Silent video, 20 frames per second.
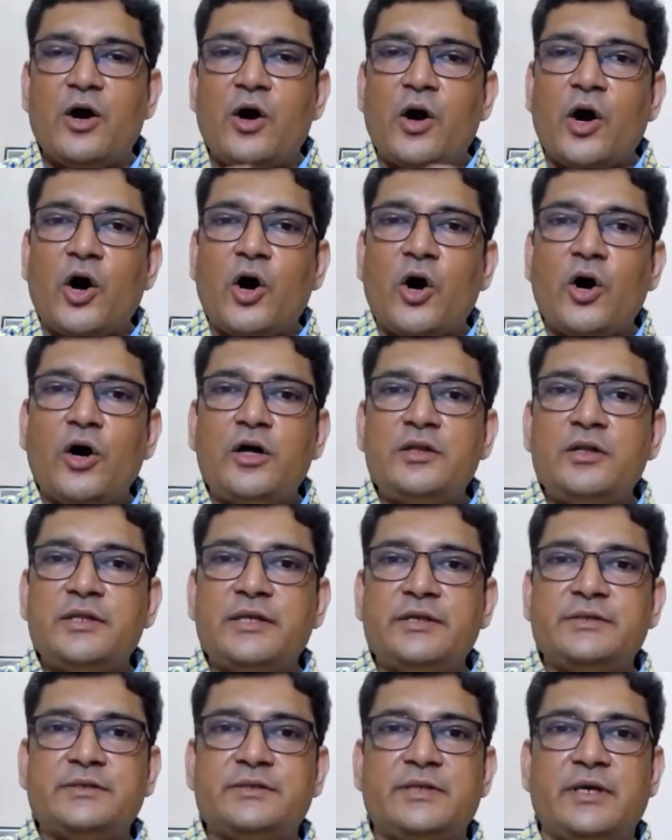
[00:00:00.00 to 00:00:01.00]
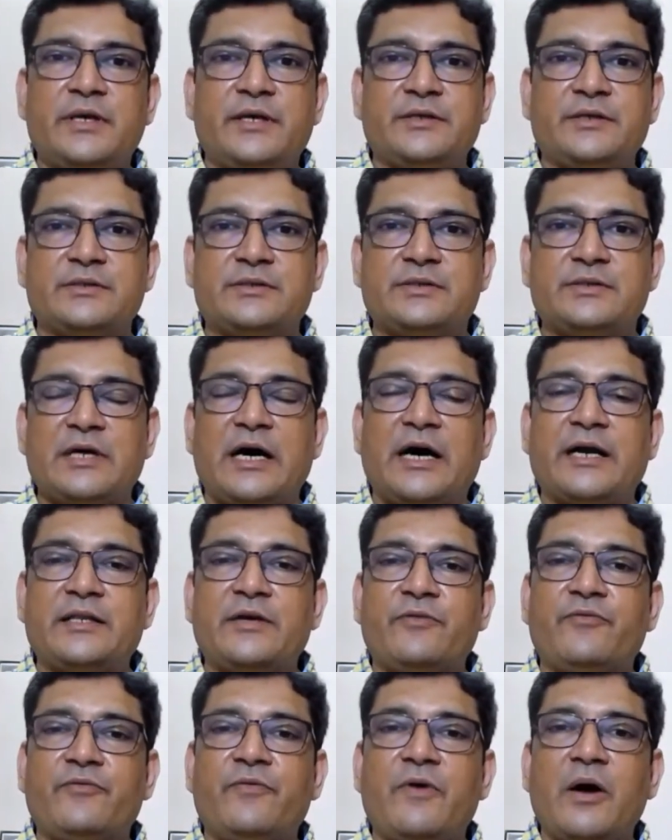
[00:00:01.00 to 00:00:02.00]
All these things are the
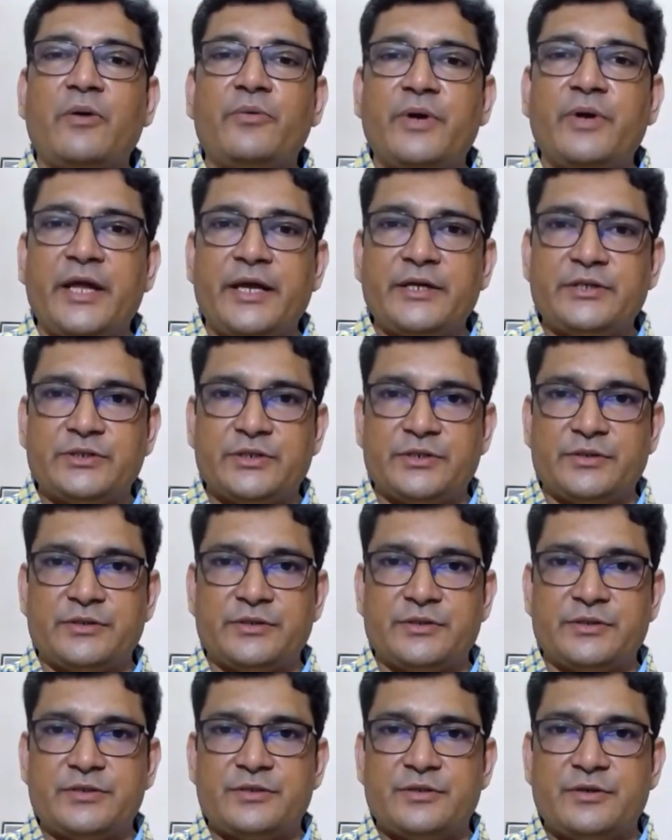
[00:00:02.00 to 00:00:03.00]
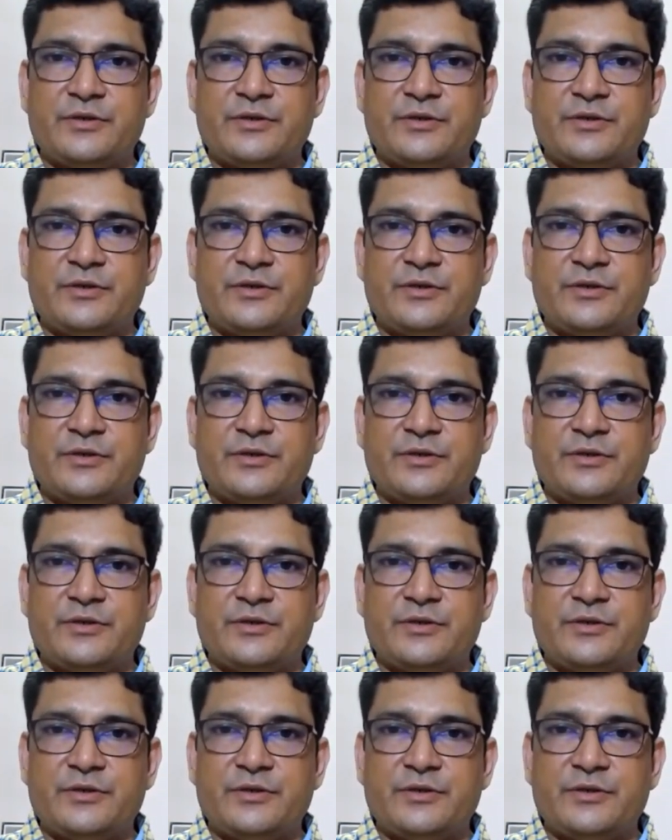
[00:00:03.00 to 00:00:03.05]
foundations.